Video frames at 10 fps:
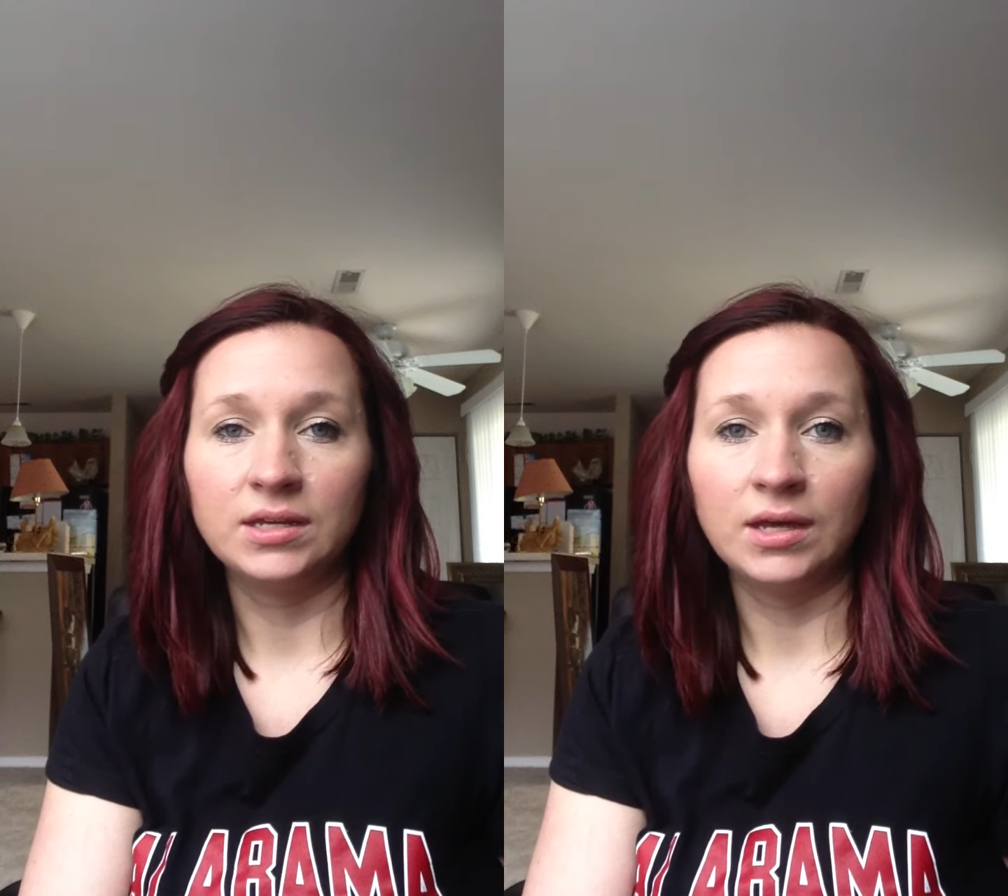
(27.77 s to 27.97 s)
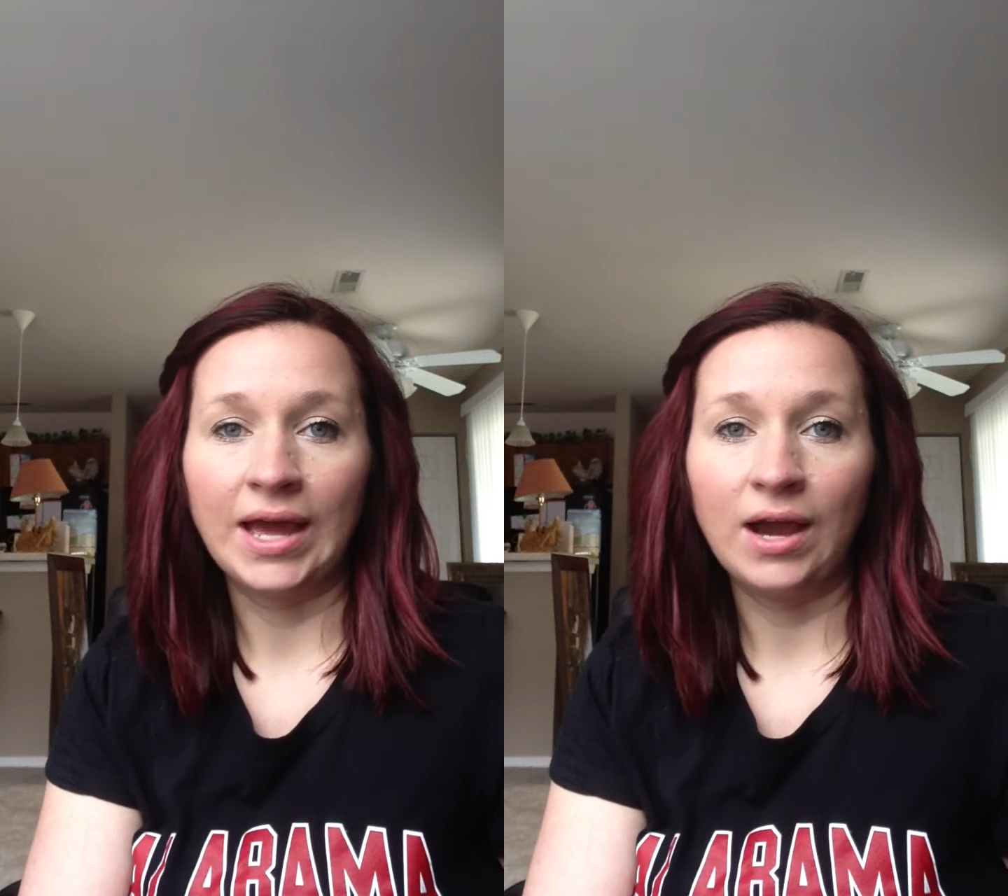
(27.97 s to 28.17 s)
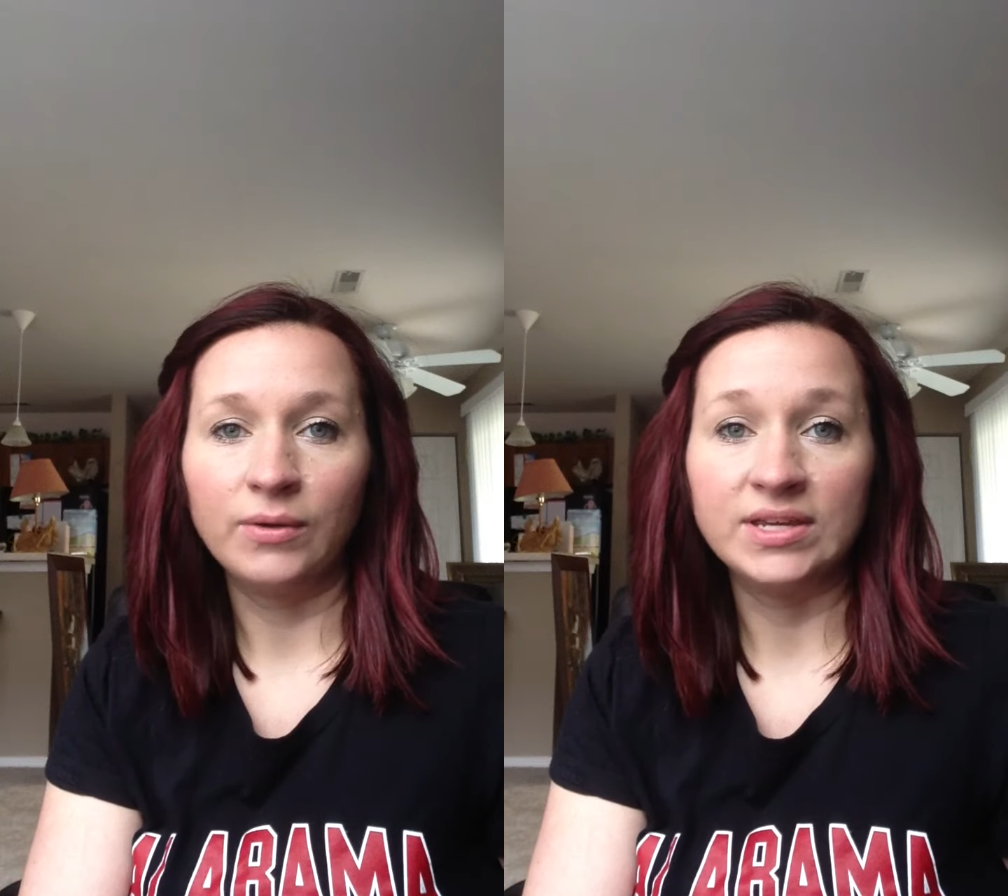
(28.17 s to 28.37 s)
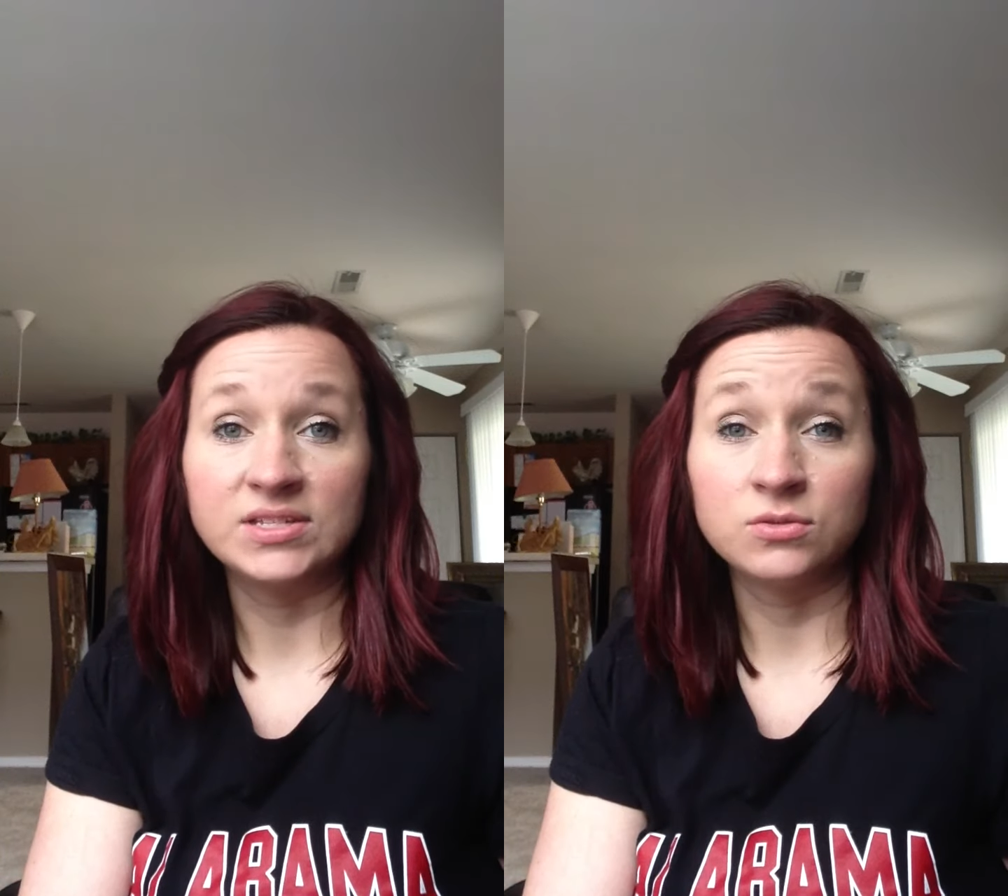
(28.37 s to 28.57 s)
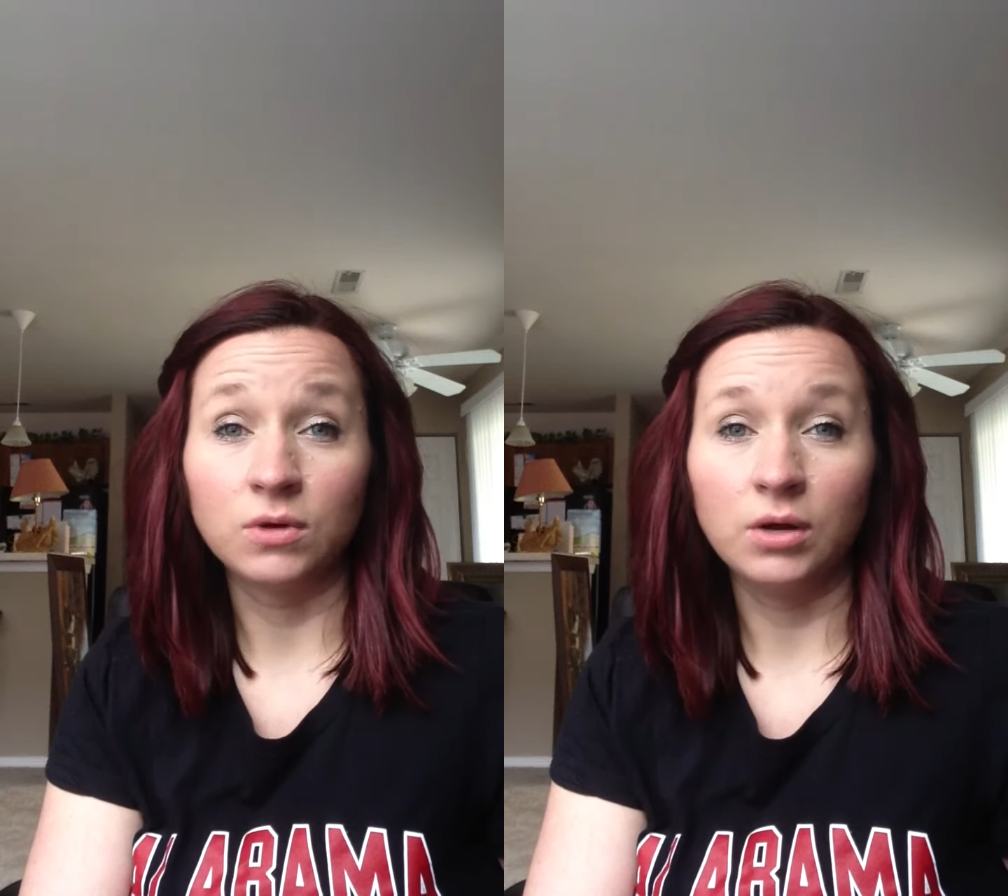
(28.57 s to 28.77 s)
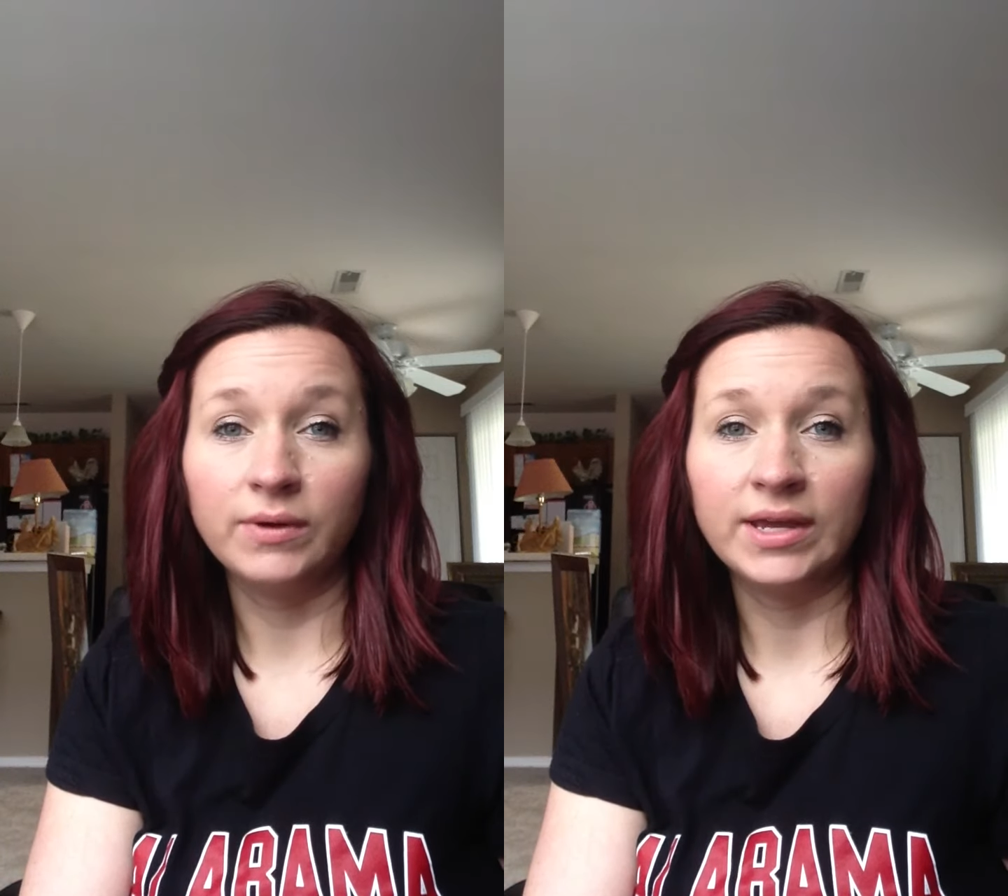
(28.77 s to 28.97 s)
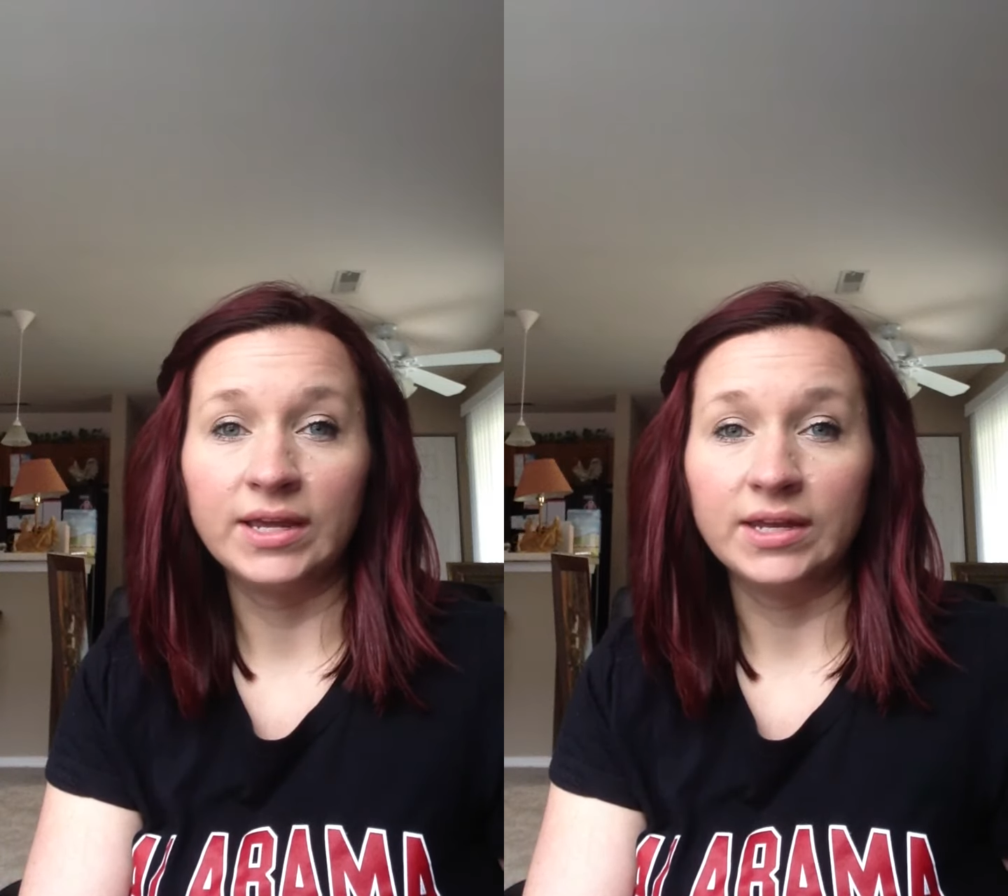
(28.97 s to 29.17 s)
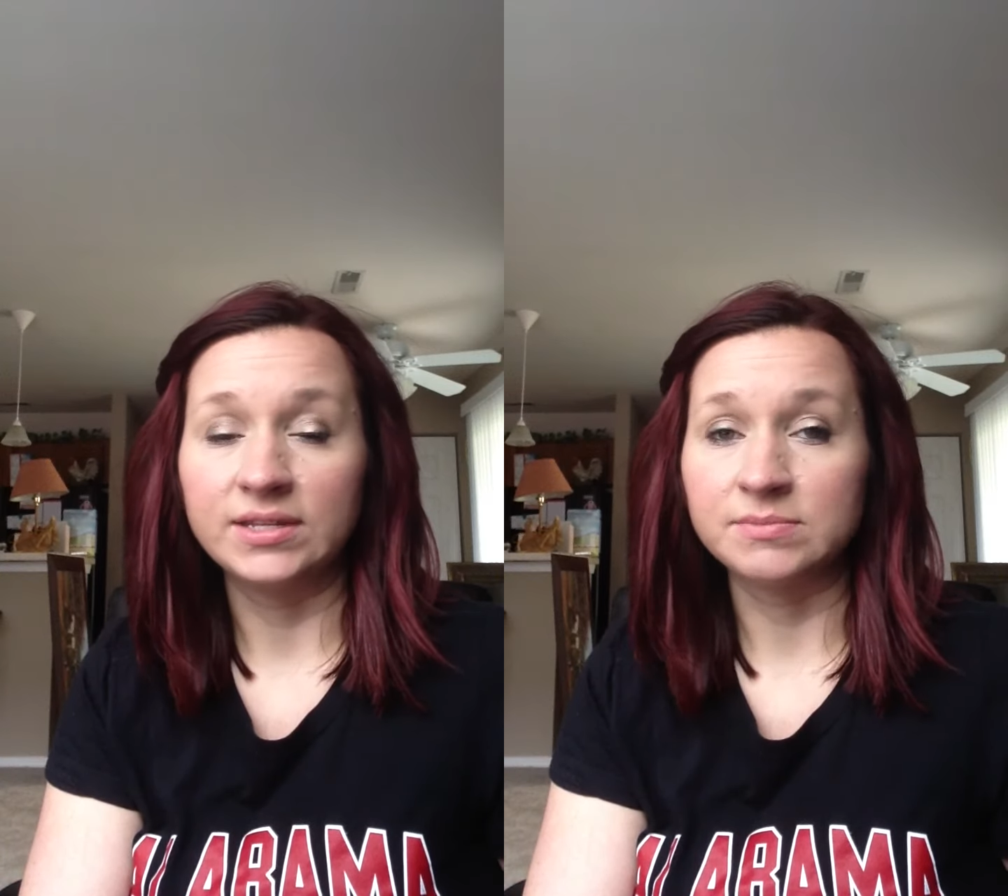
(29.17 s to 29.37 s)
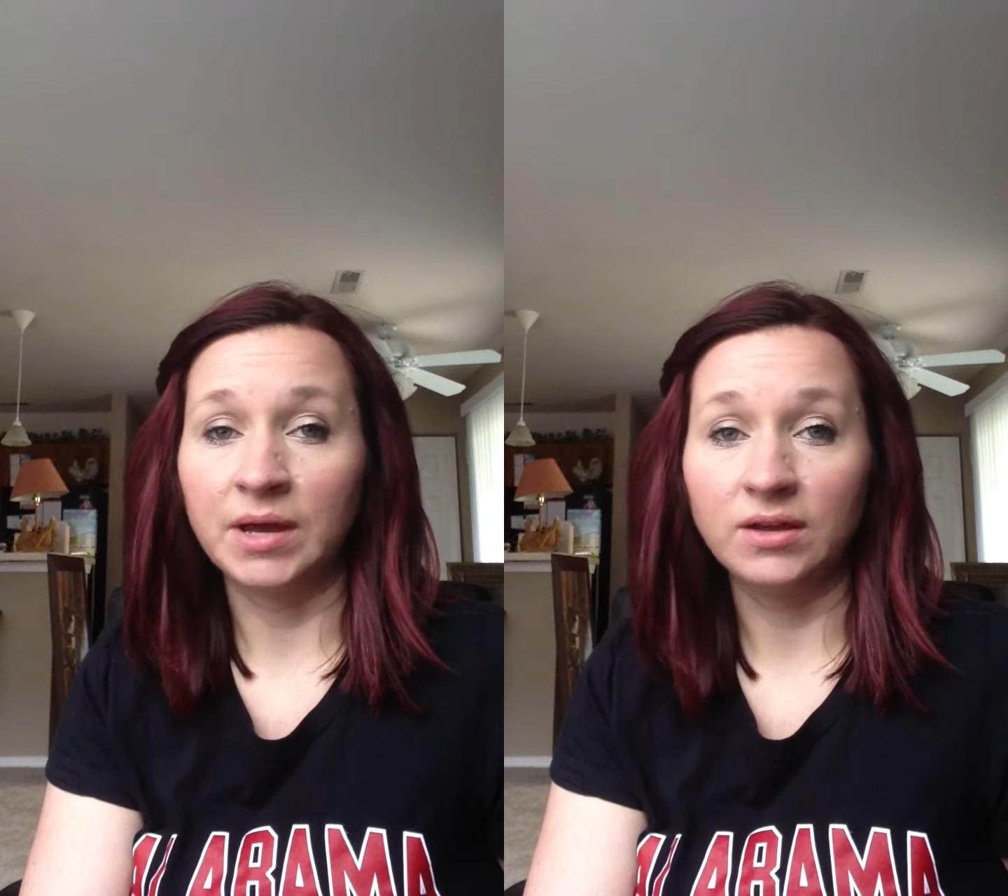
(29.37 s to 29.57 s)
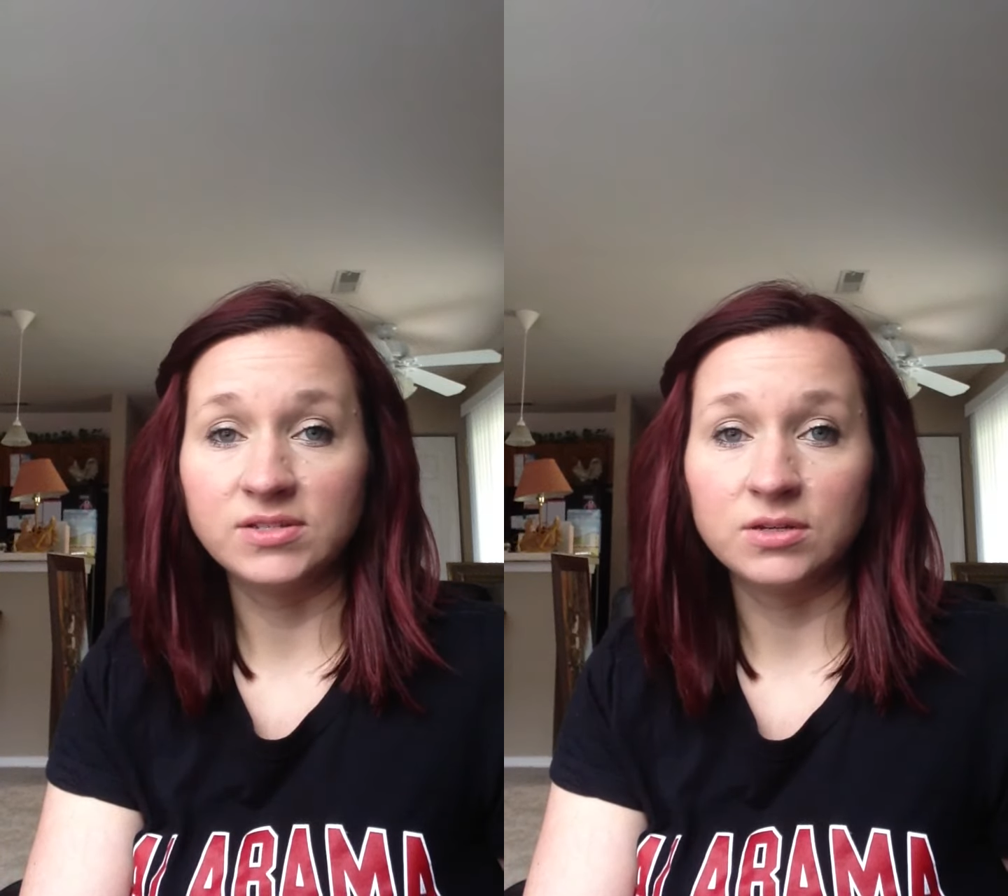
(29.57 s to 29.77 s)
how he's growing and his
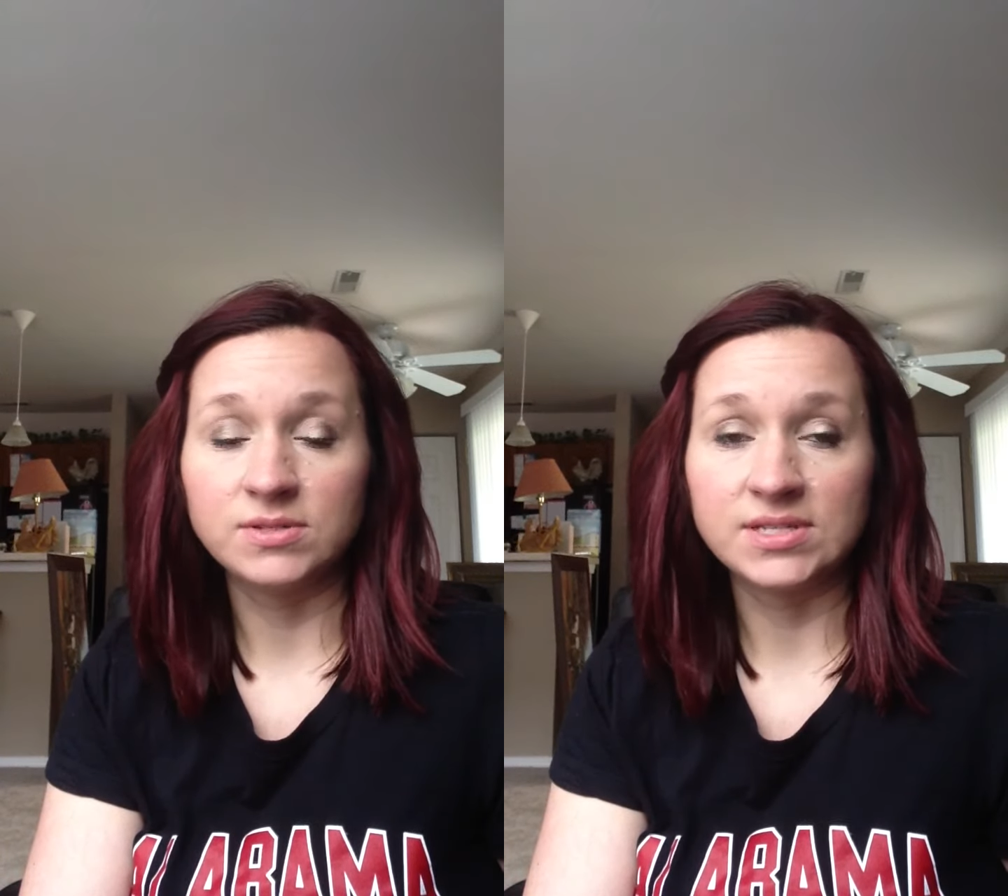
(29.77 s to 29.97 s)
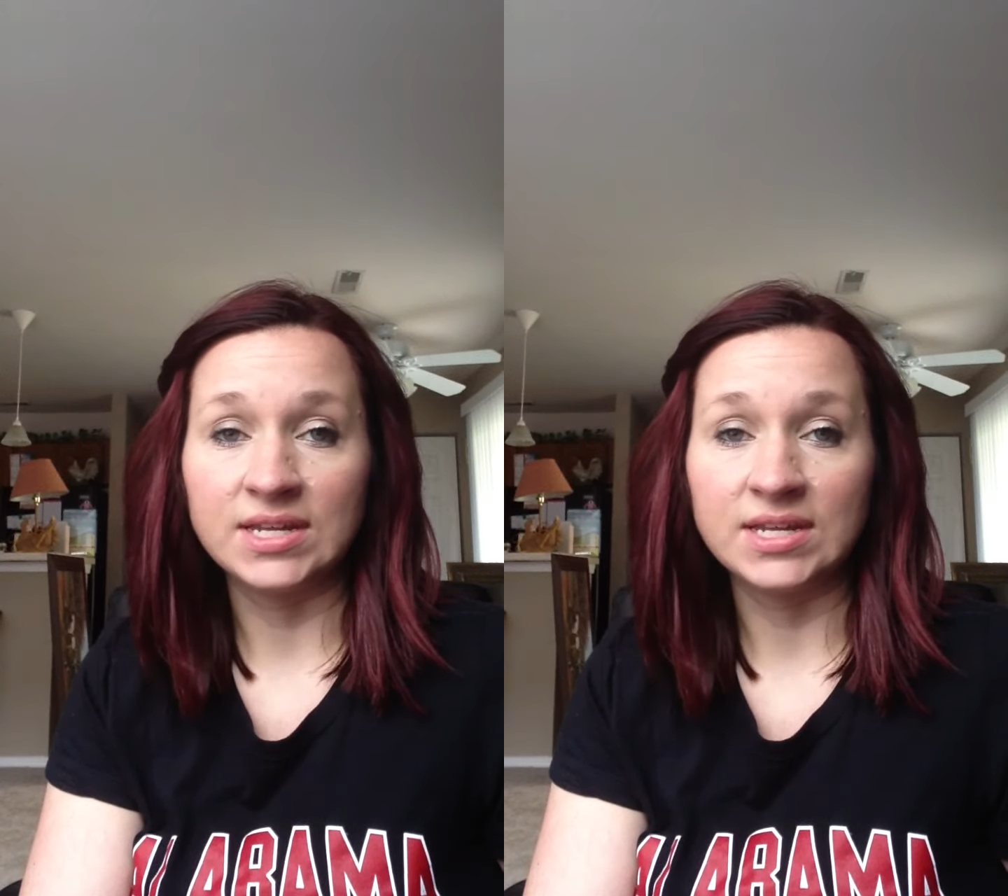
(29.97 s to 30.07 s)
milestones